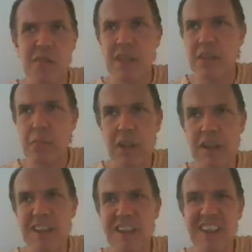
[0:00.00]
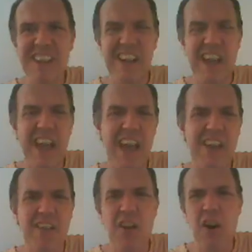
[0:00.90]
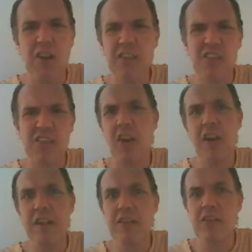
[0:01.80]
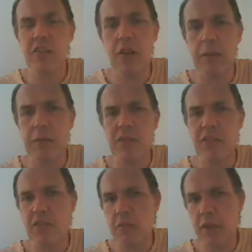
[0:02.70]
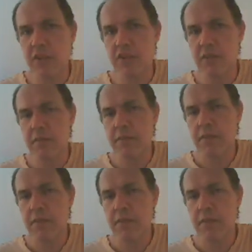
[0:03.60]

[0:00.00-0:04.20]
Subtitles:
explaining it in an ad hoc science type situation.